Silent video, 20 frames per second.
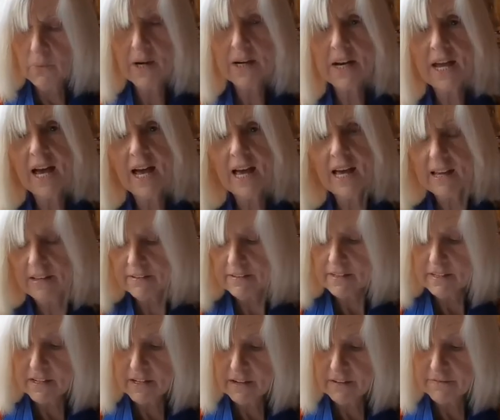when our
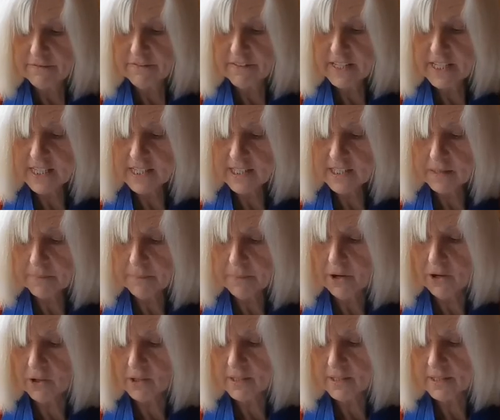visa
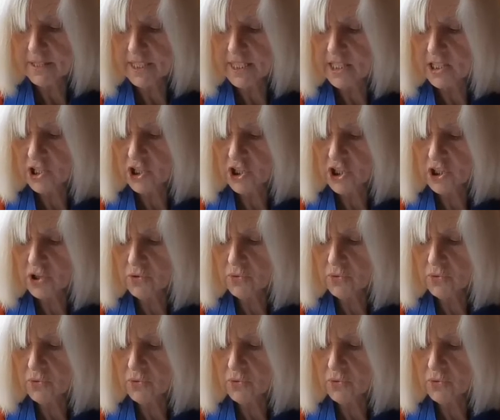policy is